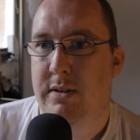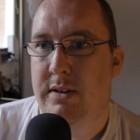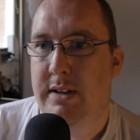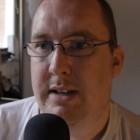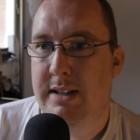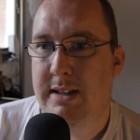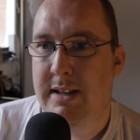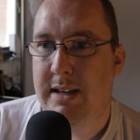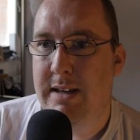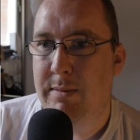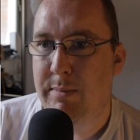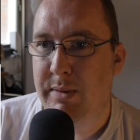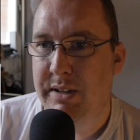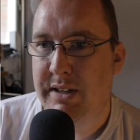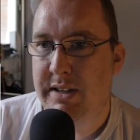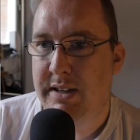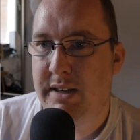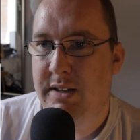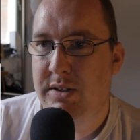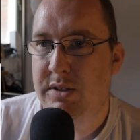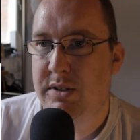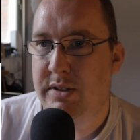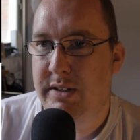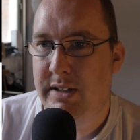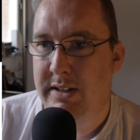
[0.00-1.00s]
Imada
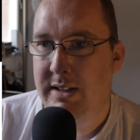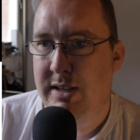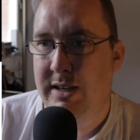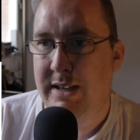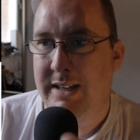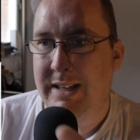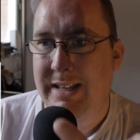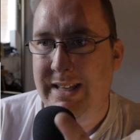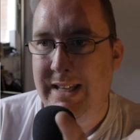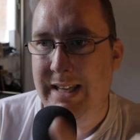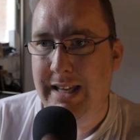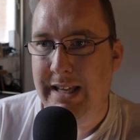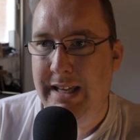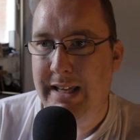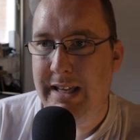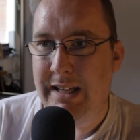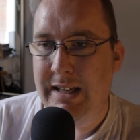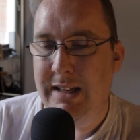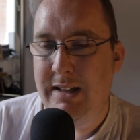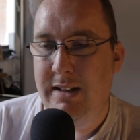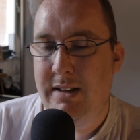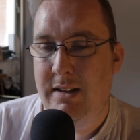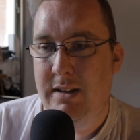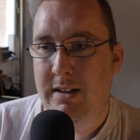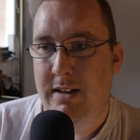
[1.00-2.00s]
katsute nai
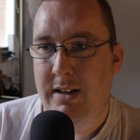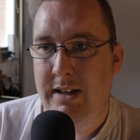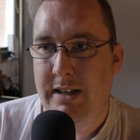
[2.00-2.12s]
kiki